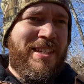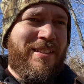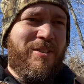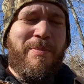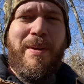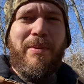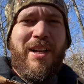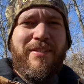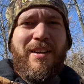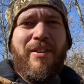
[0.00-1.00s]
There's people
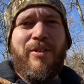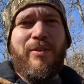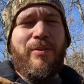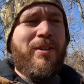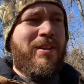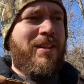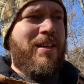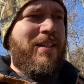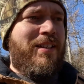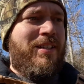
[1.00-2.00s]
out there who
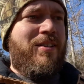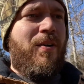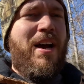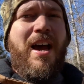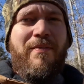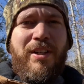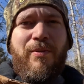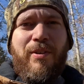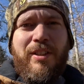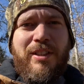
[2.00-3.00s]
don't have
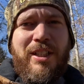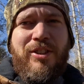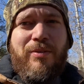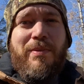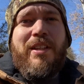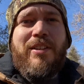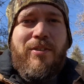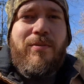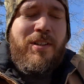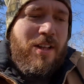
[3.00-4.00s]
anyone to teach them, and they
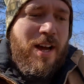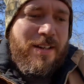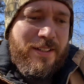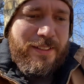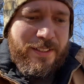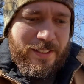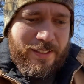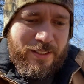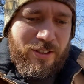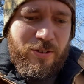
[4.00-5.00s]
do rely on
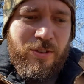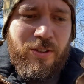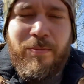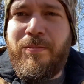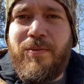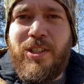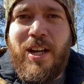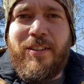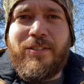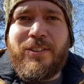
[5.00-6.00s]
YouTube
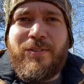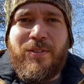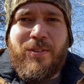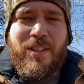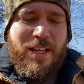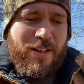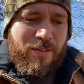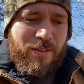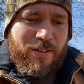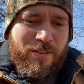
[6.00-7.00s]
channels for that,
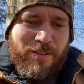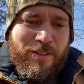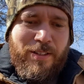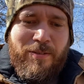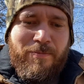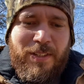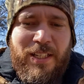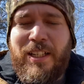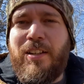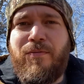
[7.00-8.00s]
or
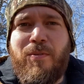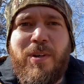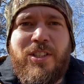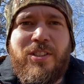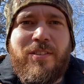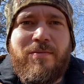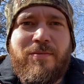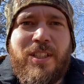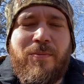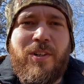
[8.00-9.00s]
any information
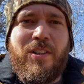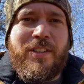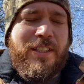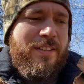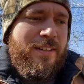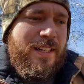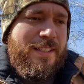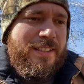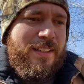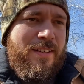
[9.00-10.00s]
somewhere on the
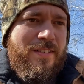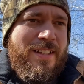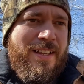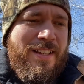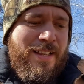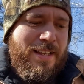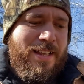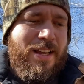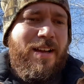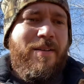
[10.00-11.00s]
internet. So
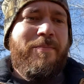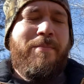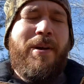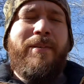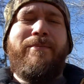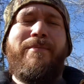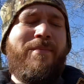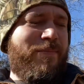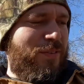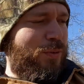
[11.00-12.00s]
but
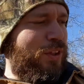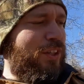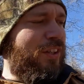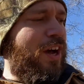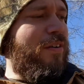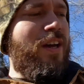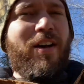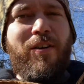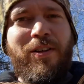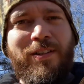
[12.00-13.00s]
with the
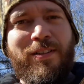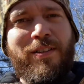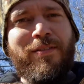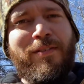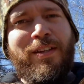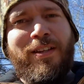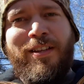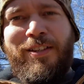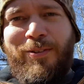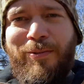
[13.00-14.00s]
logo,
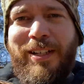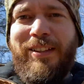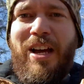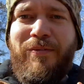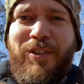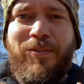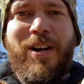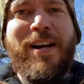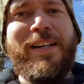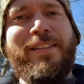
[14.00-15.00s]
you read left to
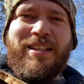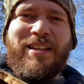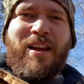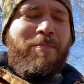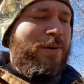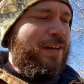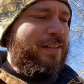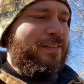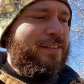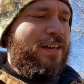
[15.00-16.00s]
right. I put
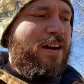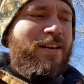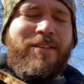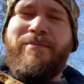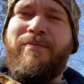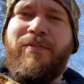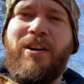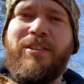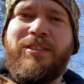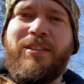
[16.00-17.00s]
God first.